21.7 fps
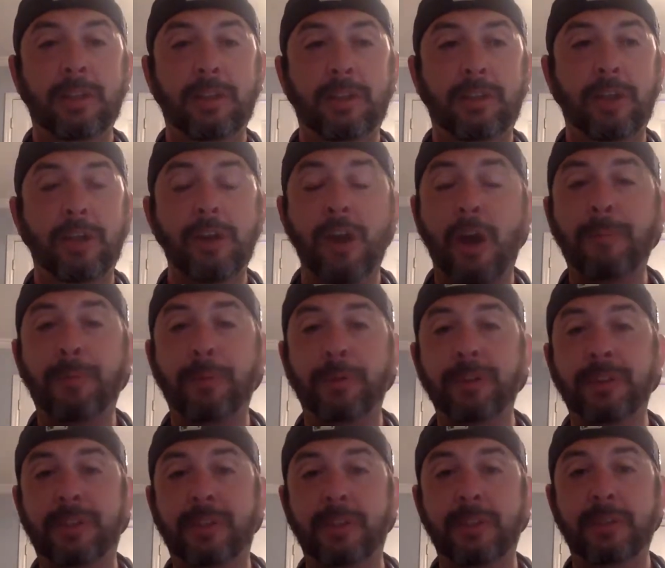The
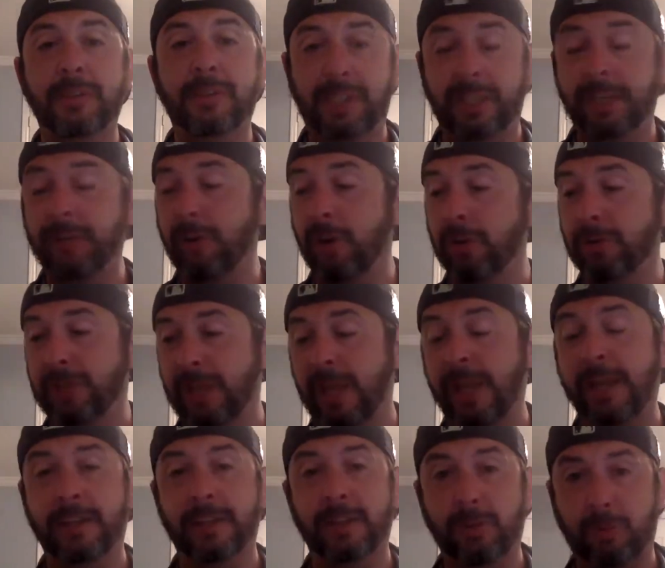numbers 0,
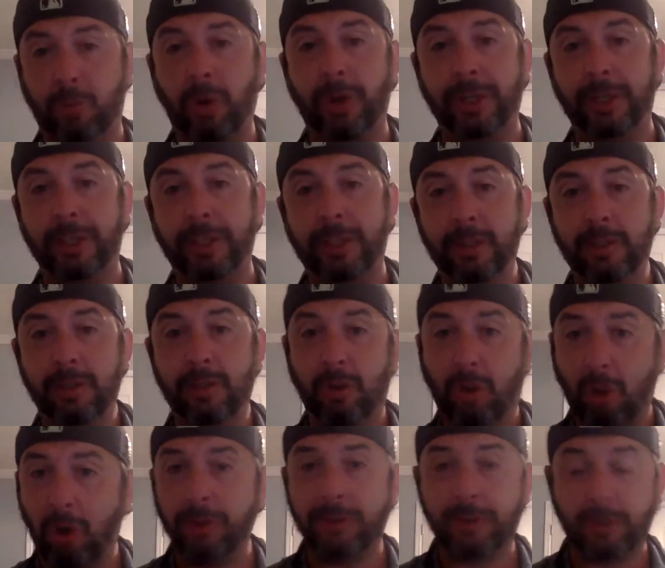10, and 20
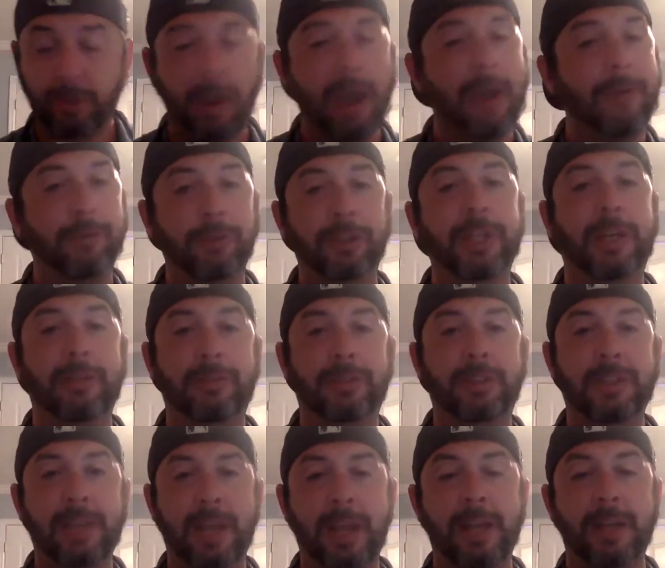also average out
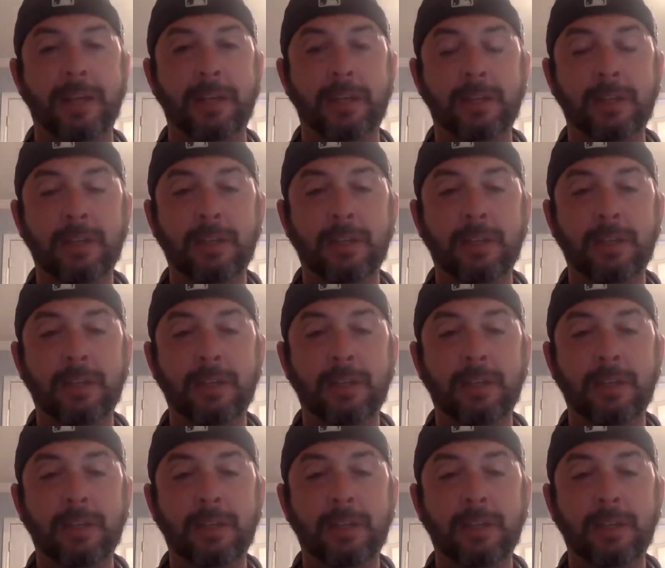to 10.